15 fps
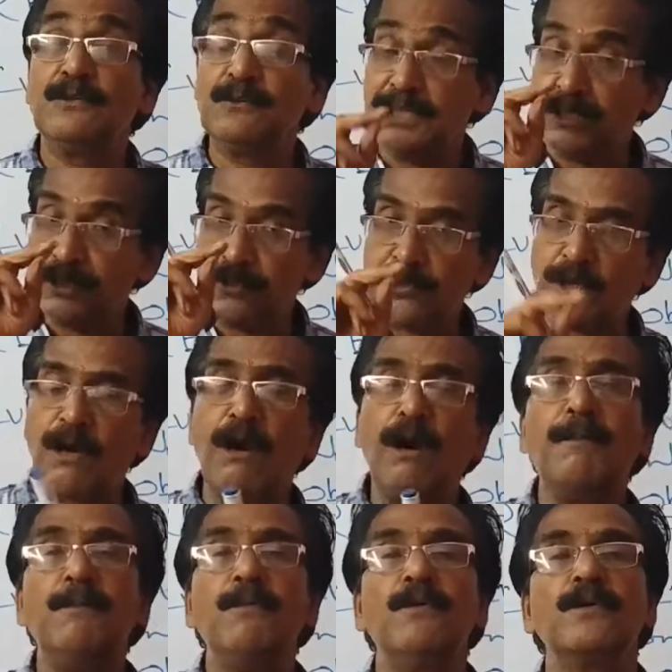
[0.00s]
to the
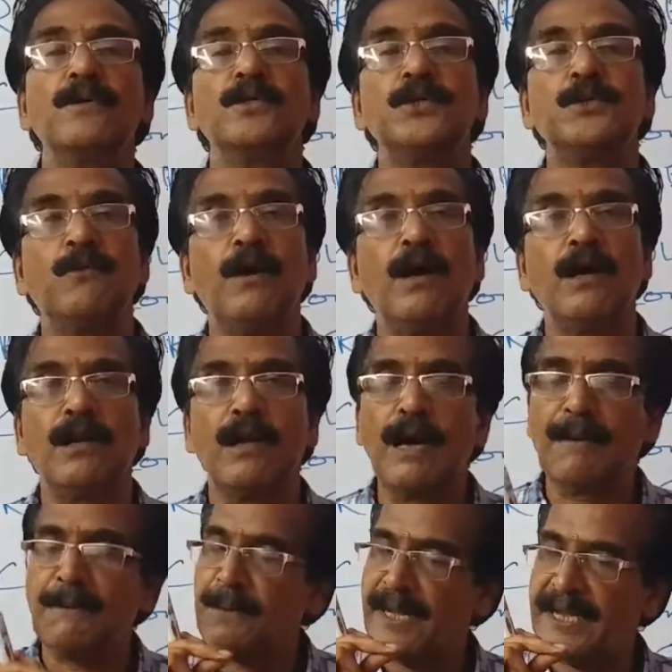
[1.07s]
job you
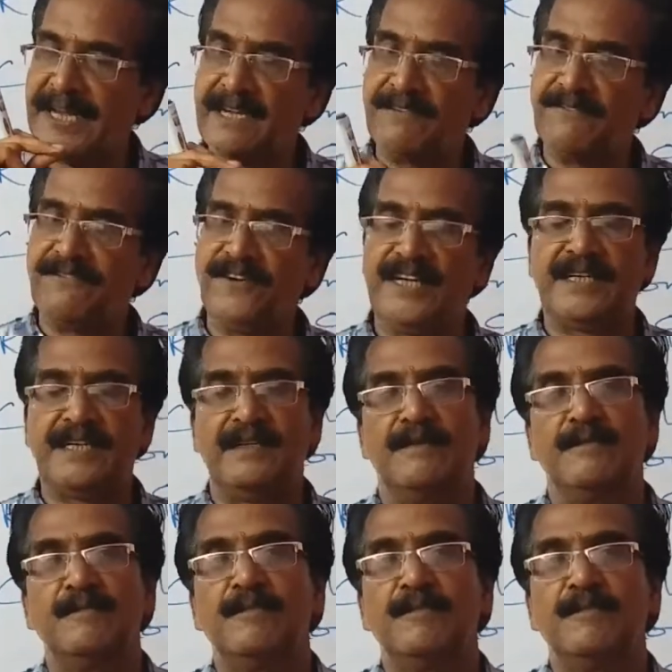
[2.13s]
are applying for.